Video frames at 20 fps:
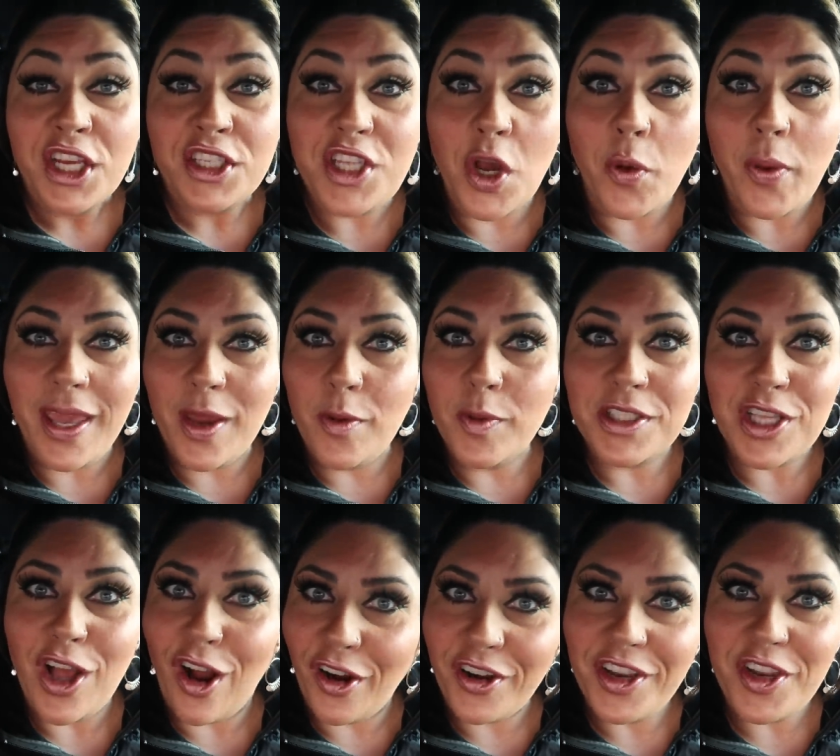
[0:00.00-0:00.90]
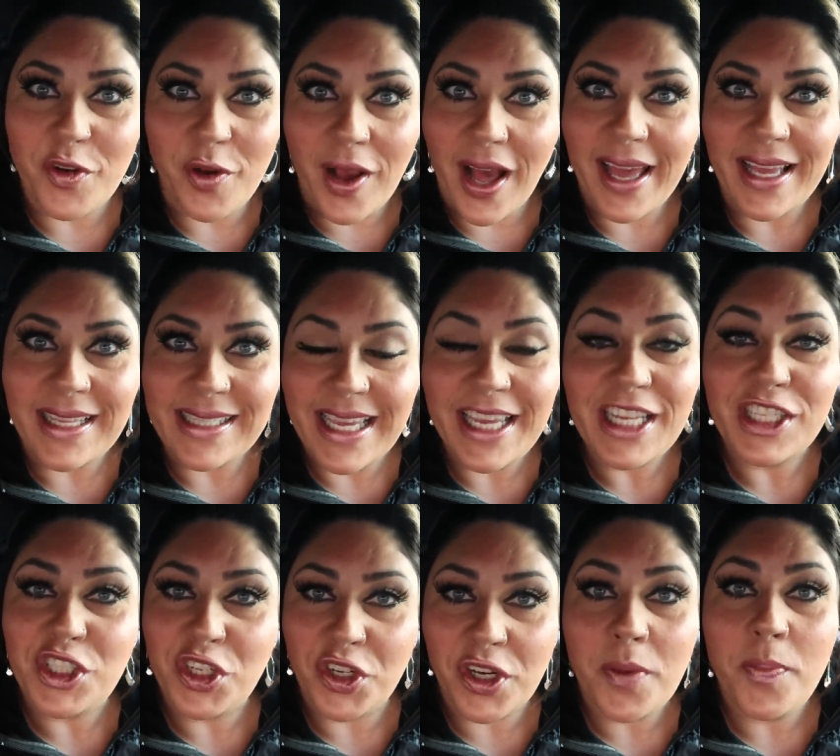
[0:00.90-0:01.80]
So it was hard, you guys.
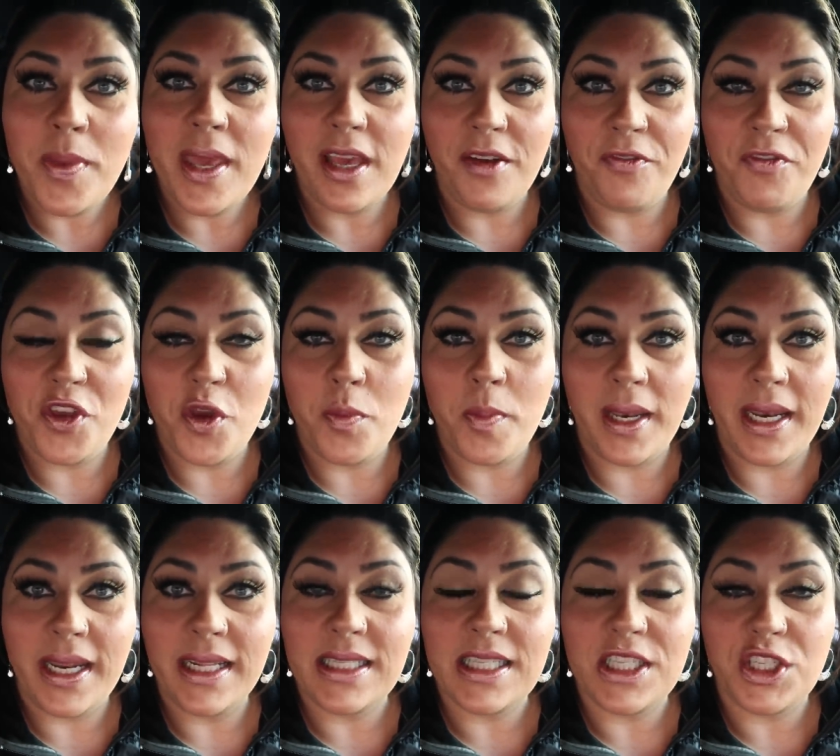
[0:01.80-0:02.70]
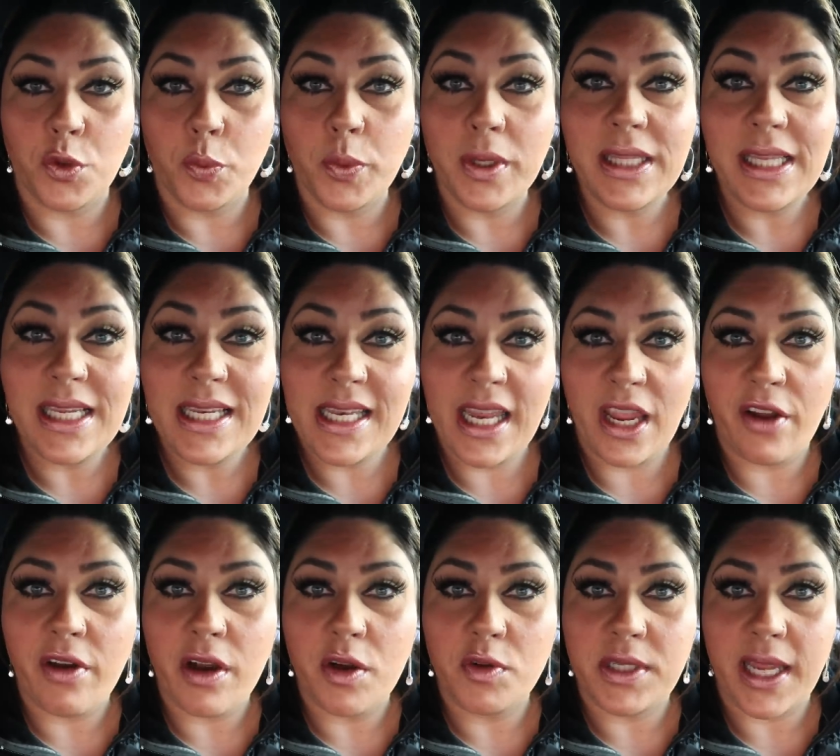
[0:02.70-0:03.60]
It took me a few minutes to really
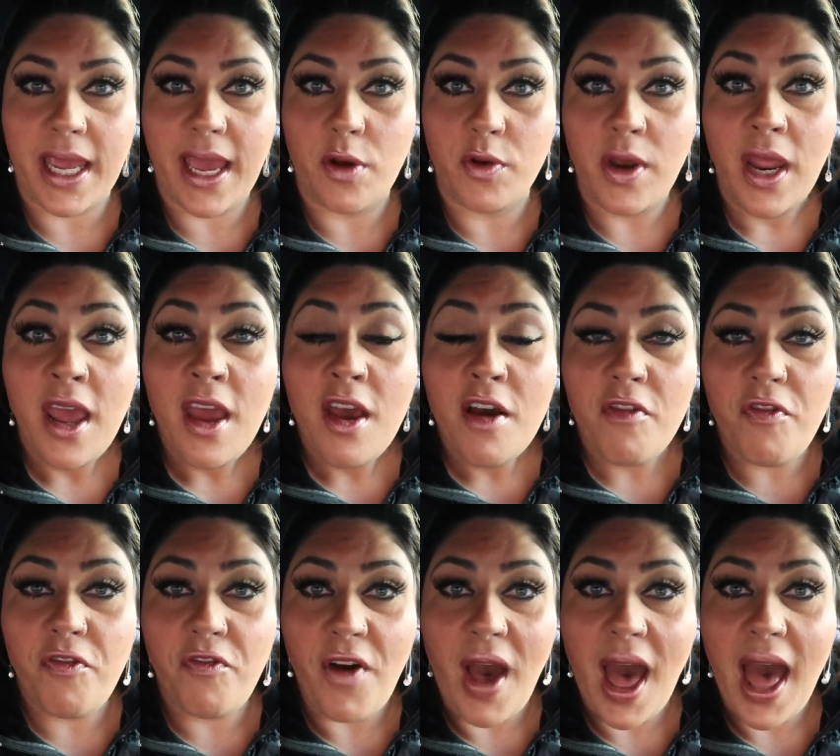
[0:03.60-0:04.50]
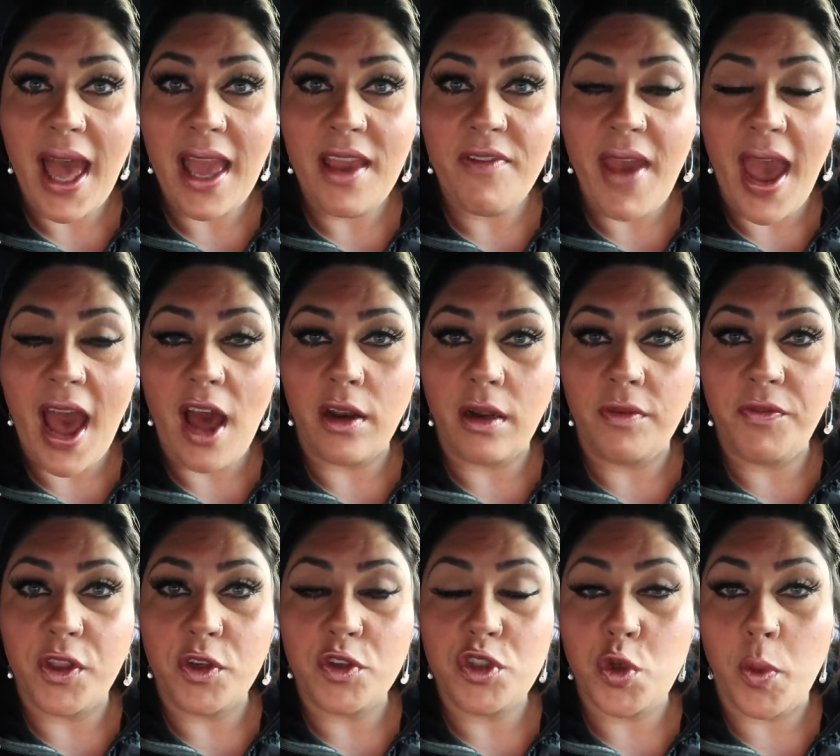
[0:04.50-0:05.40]
narrow down five out
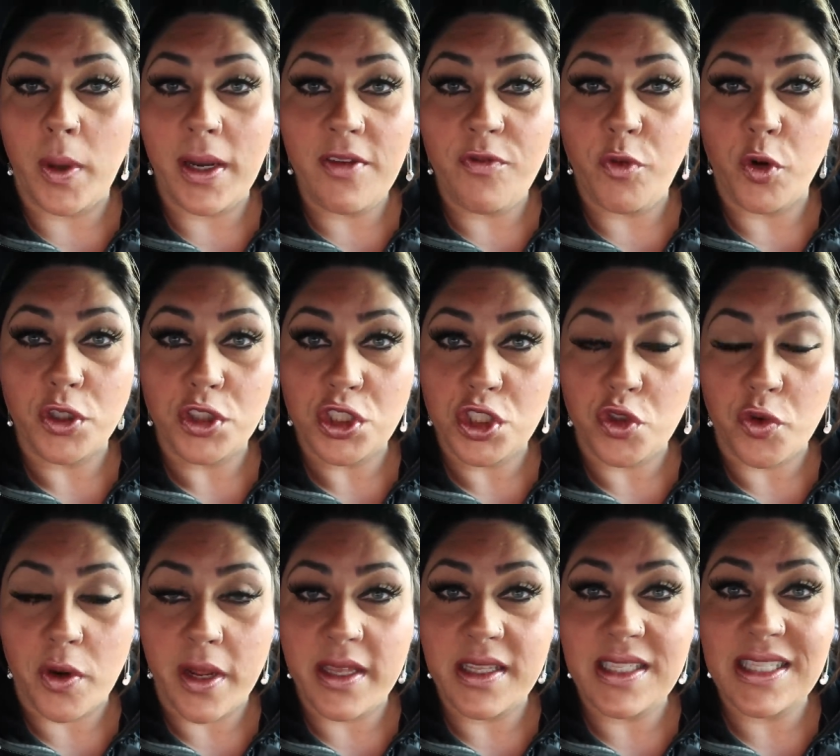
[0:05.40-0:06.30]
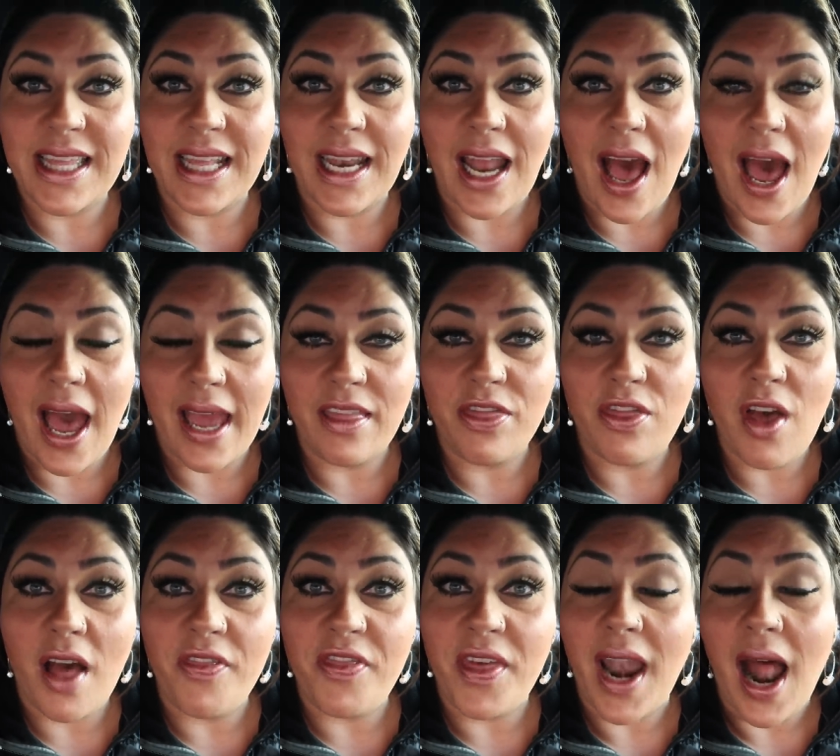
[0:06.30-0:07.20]
of those 24 strengths that I
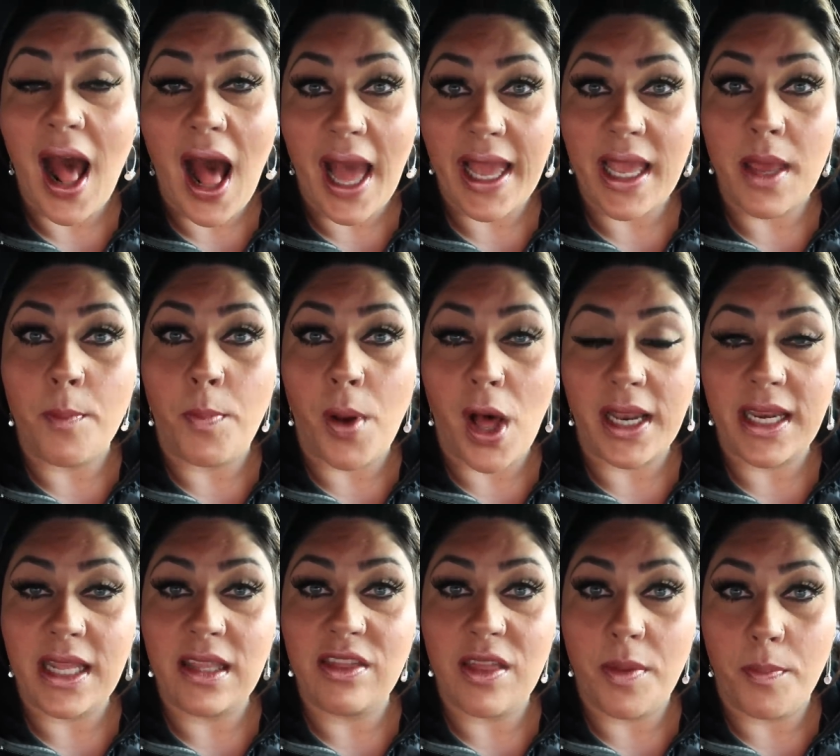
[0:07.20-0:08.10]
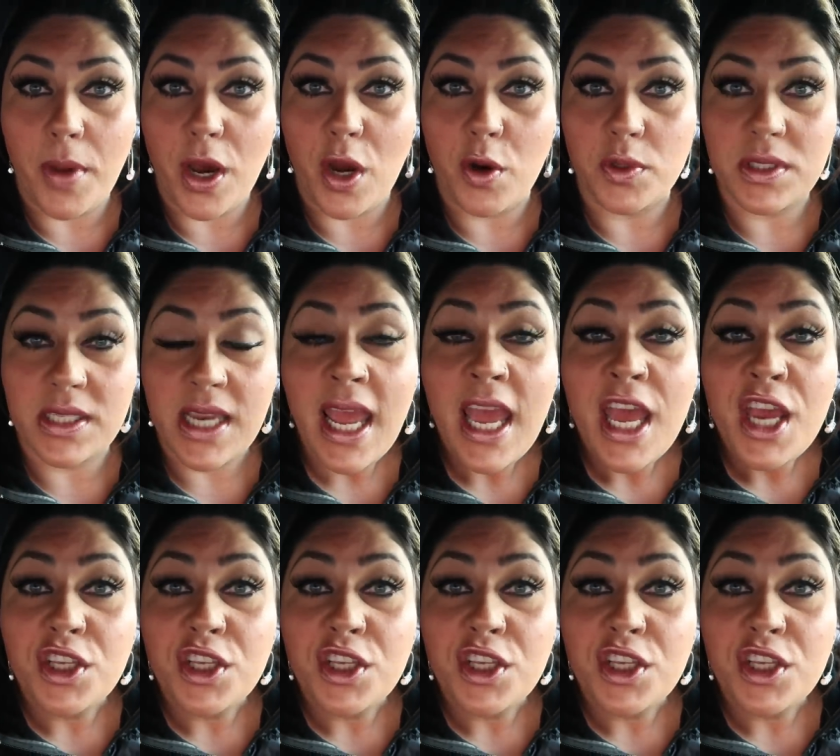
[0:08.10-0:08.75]
thought that I embodied the most.